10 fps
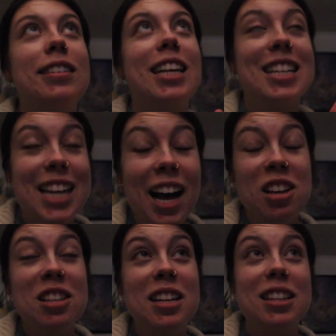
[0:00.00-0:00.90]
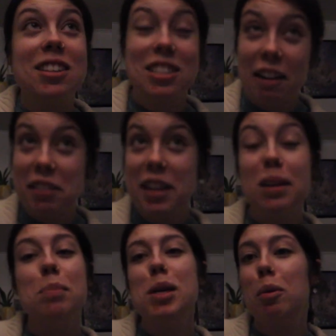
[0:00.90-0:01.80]
can tell that there's definitely
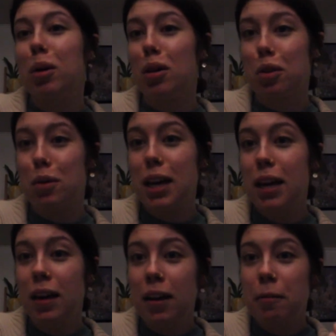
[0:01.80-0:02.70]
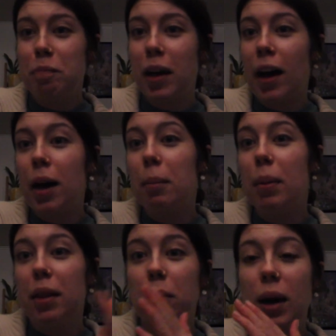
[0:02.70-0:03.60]
going to be a book three
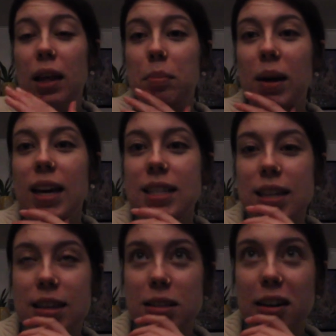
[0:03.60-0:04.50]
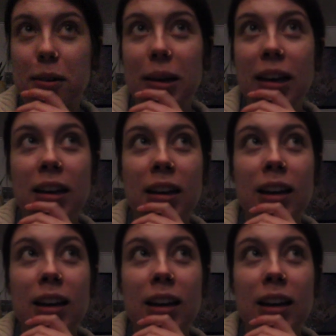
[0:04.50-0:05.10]
by the way the pacing is going,